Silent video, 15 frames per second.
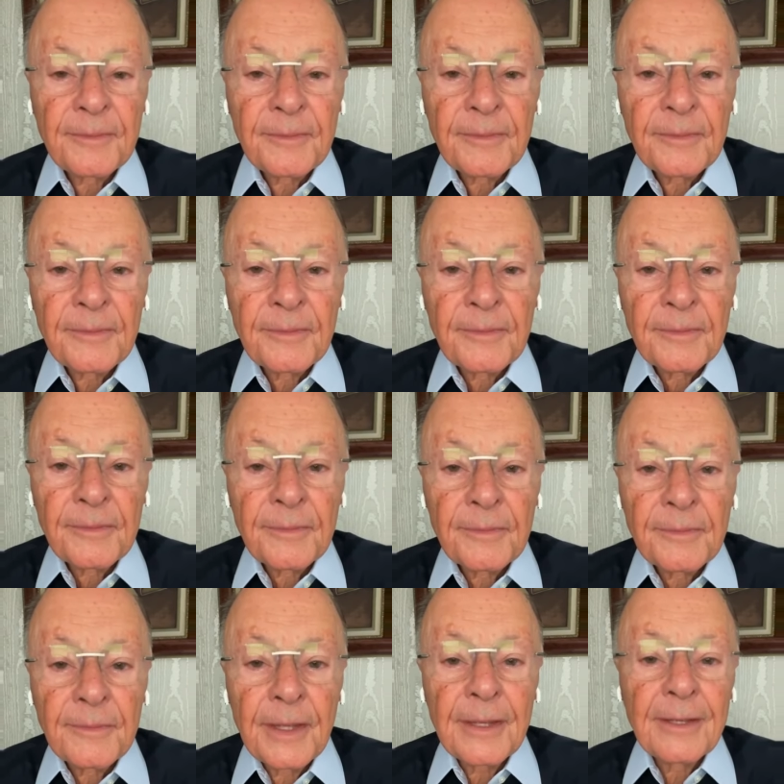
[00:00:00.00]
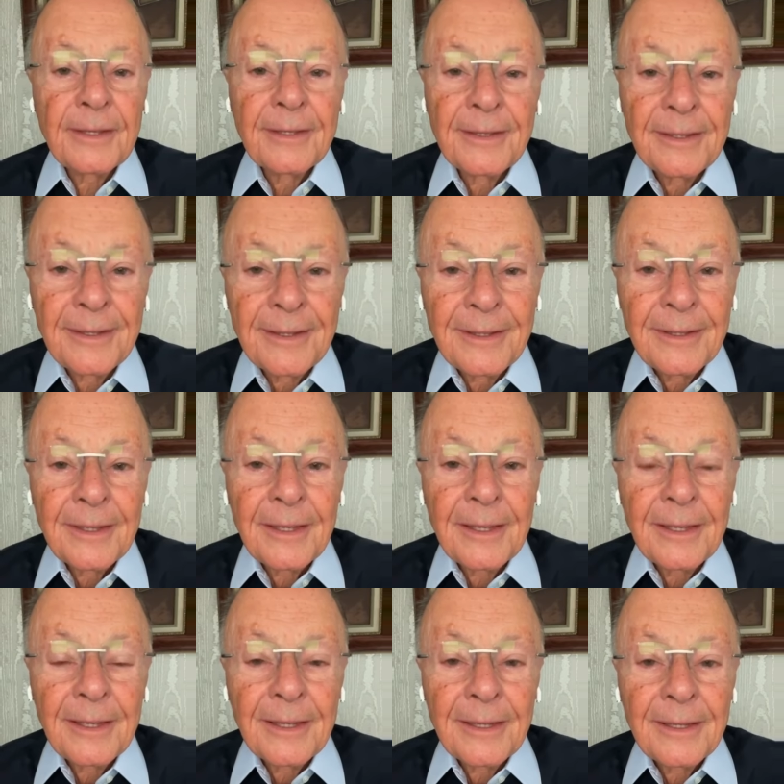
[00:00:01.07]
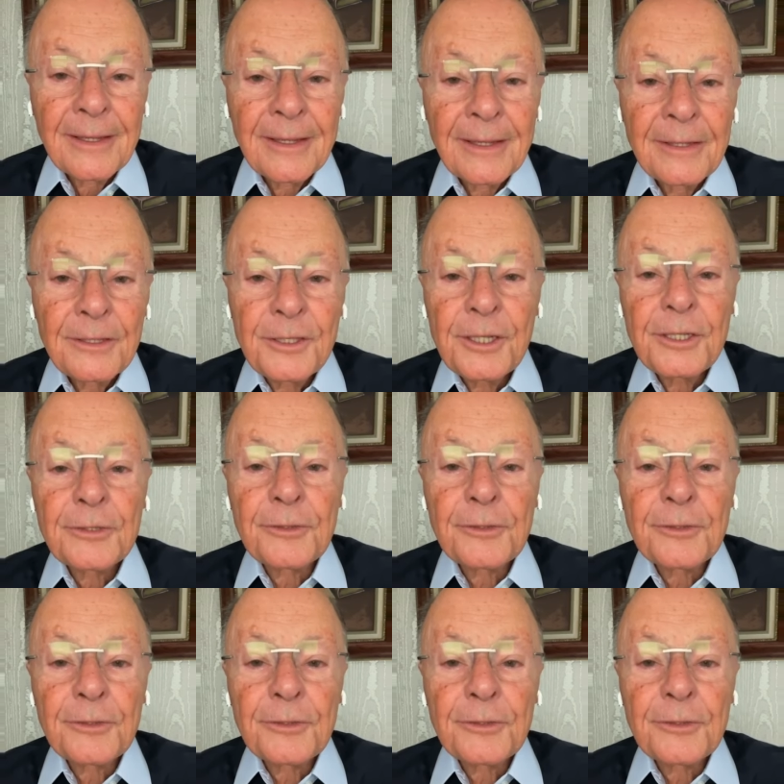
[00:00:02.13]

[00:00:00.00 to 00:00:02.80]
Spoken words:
The saying goes,